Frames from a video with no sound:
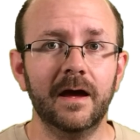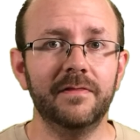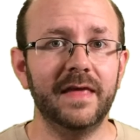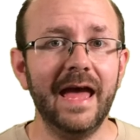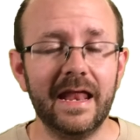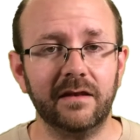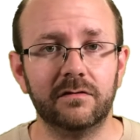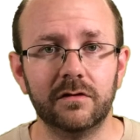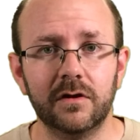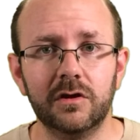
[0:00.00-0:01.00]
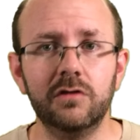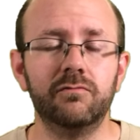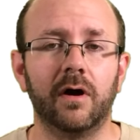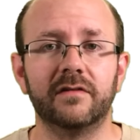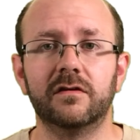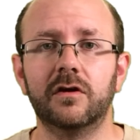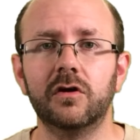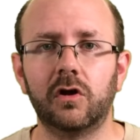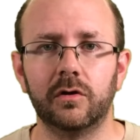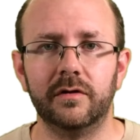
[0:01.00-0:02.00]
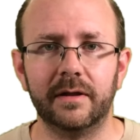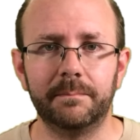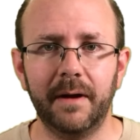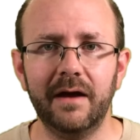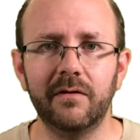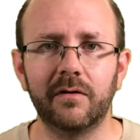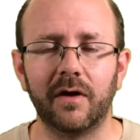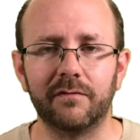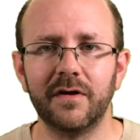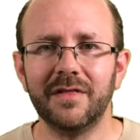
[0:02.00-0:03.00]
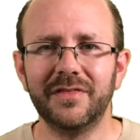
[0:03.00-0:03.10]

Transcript: At the end, you'd write a concluding paragraph